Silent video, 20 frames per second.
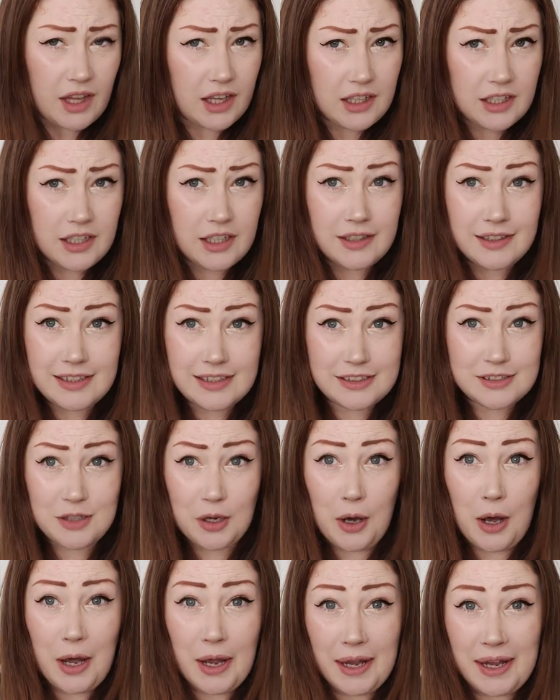you
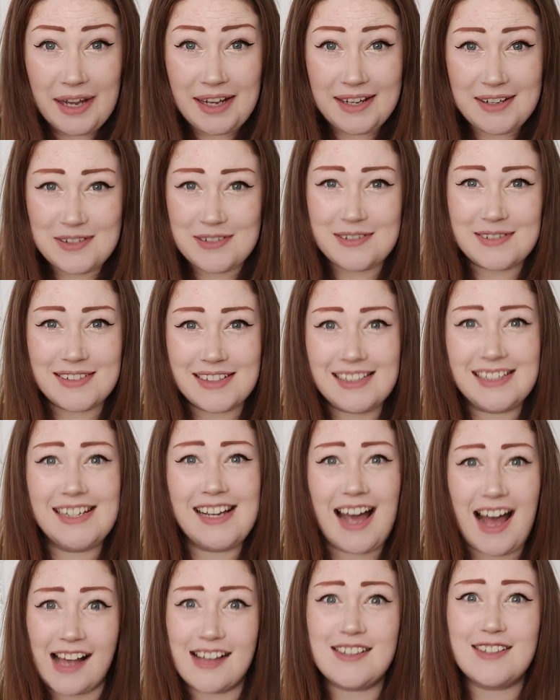know, it
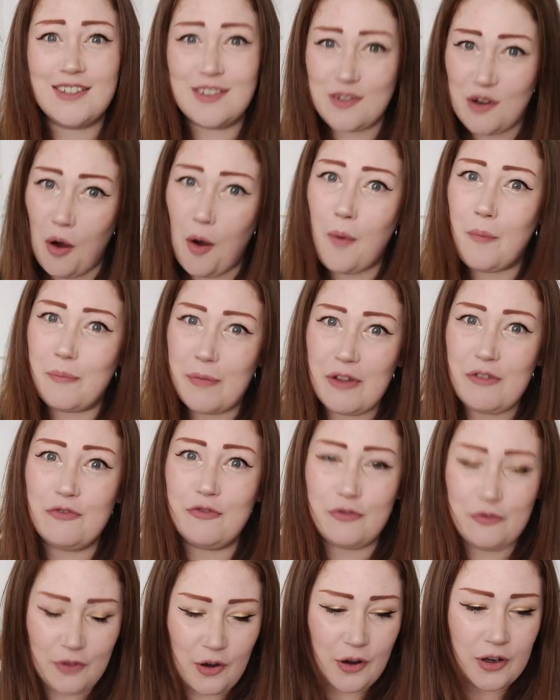really has not been
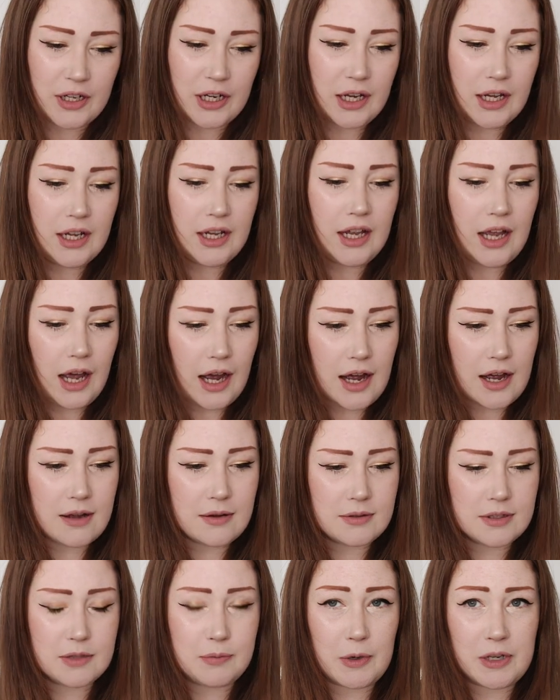fun,
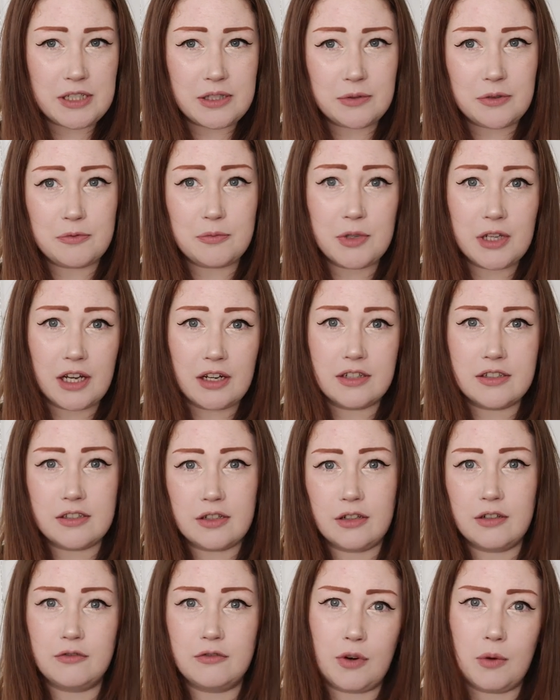especially with me going
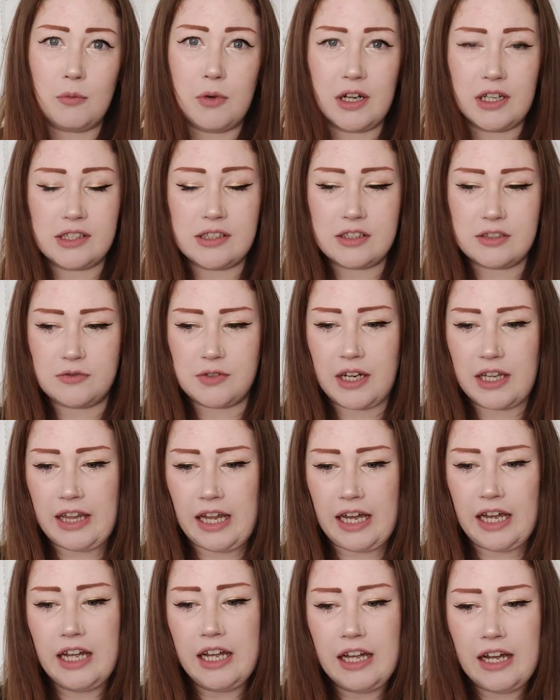to and from work and stuff like
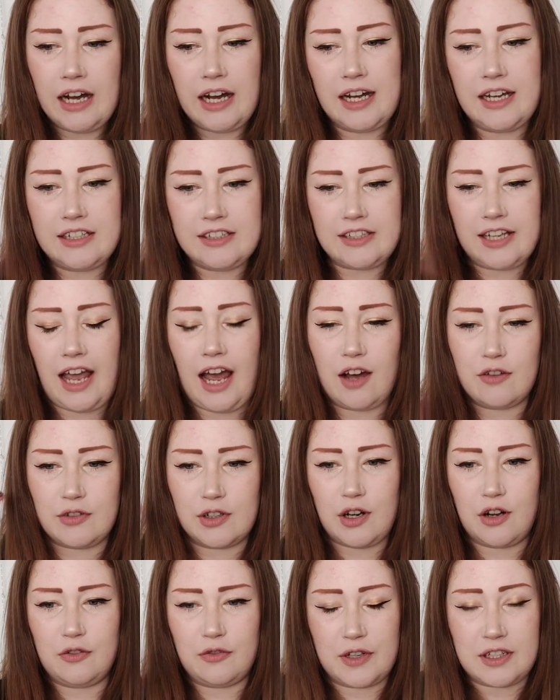that. I actually have
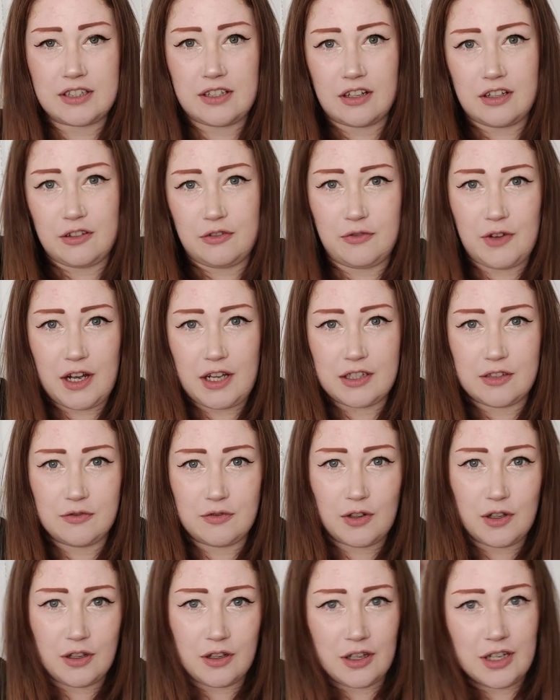an office on a
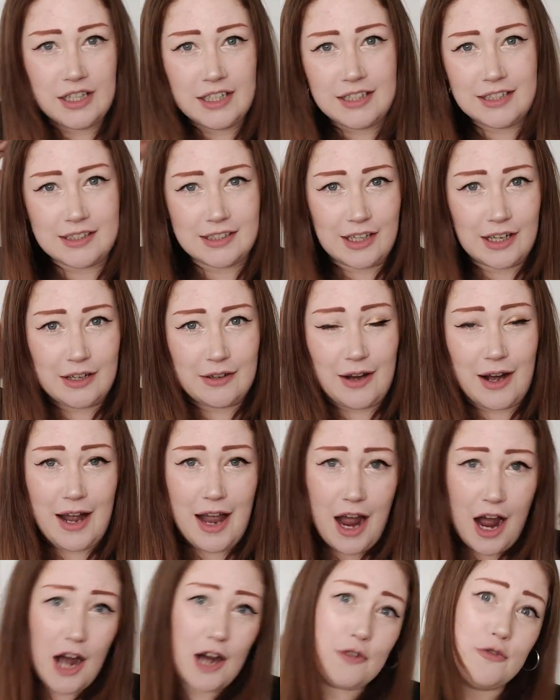first floor, so I
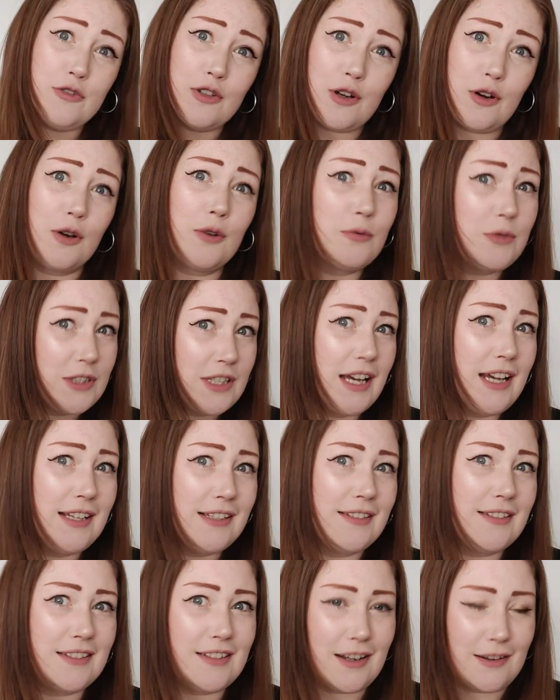have to go
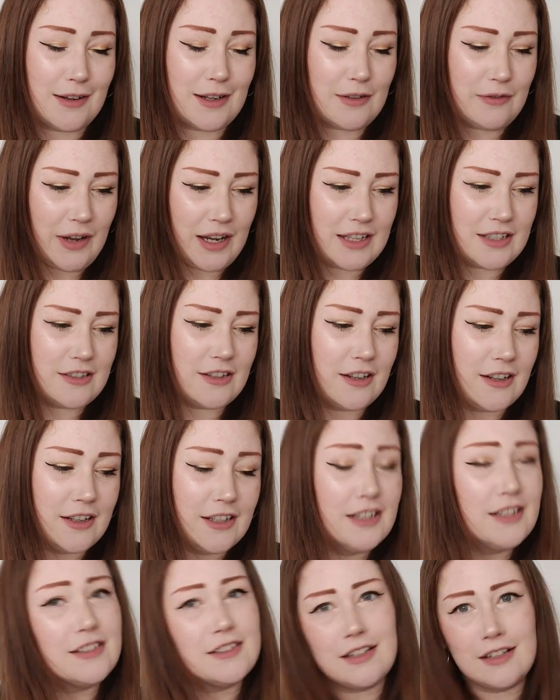upstairs. There's no elevator.
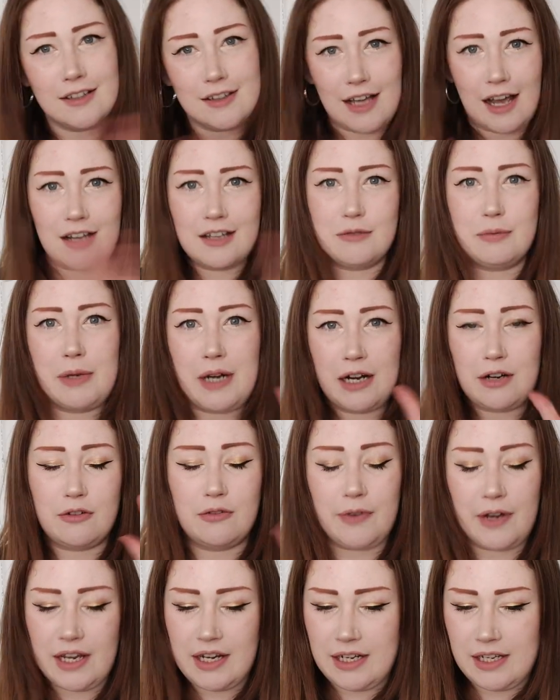That has been
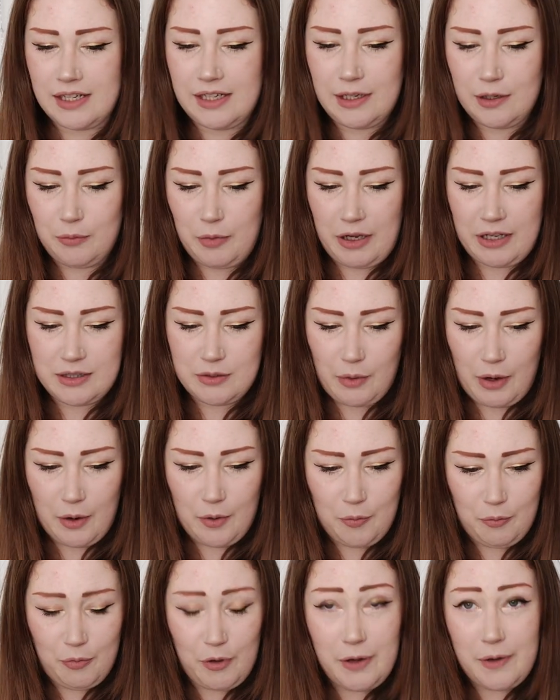aggravating it a little bit as
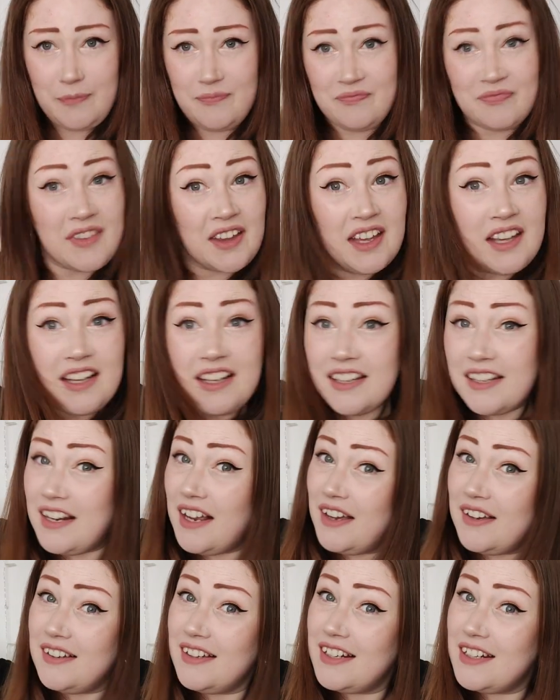well, but you
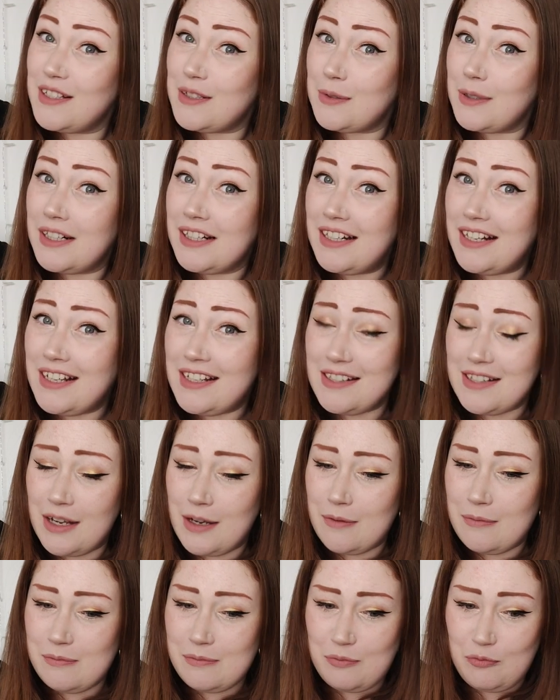know, it is what it is.
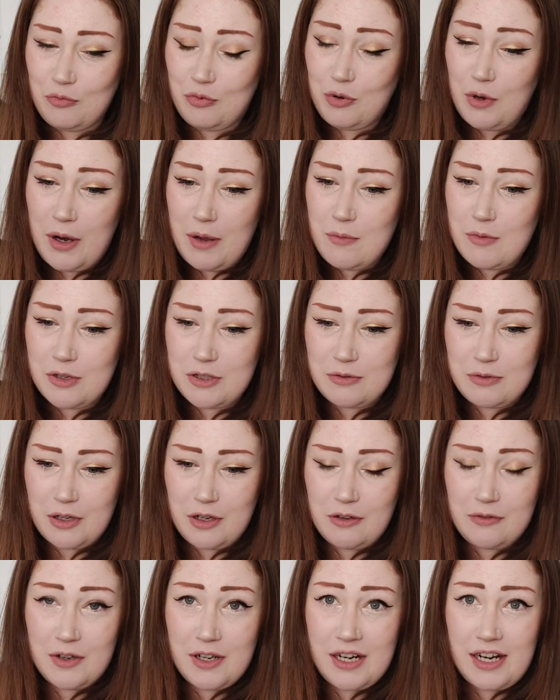I'm pretty much
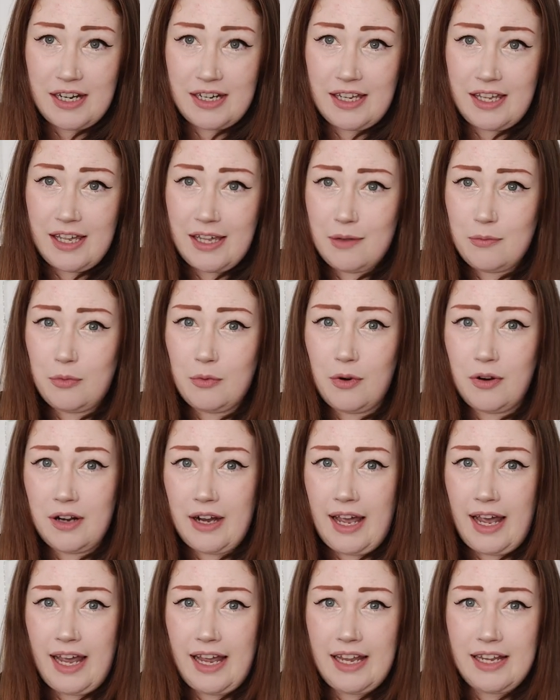recovered. I keep
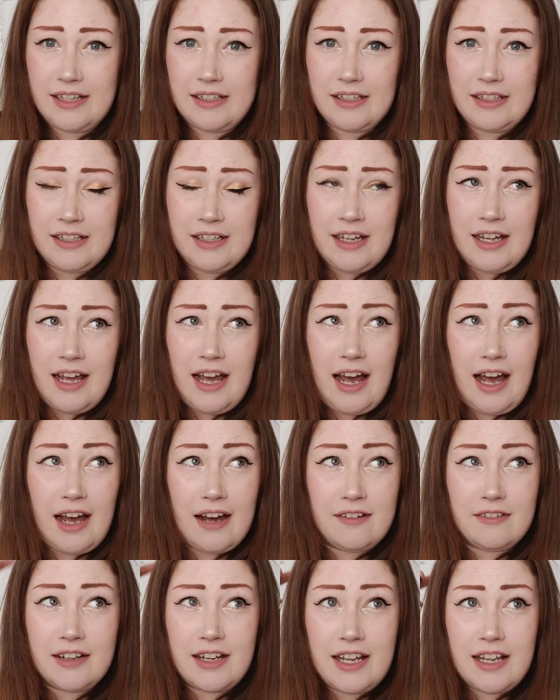one cane
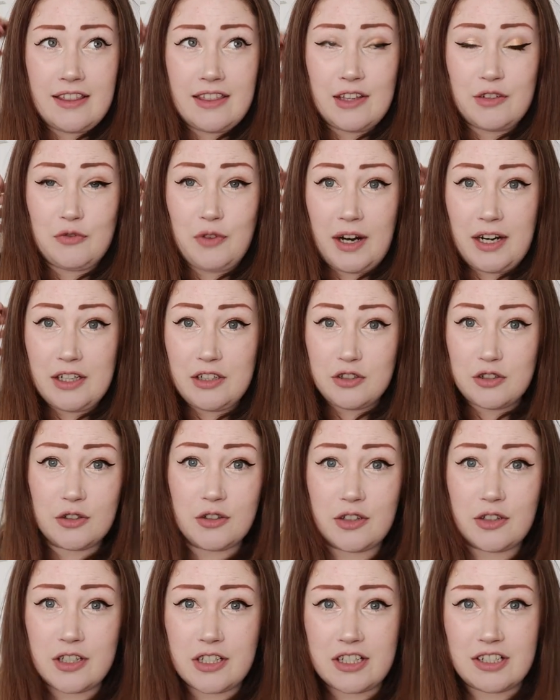out in the van
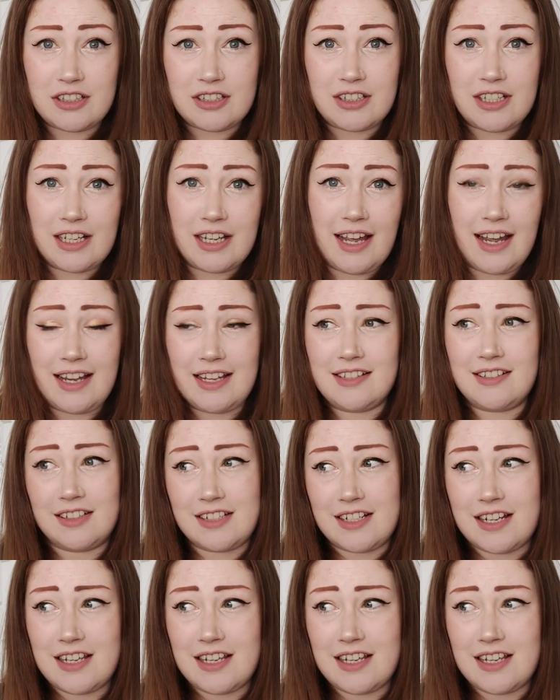door just in case I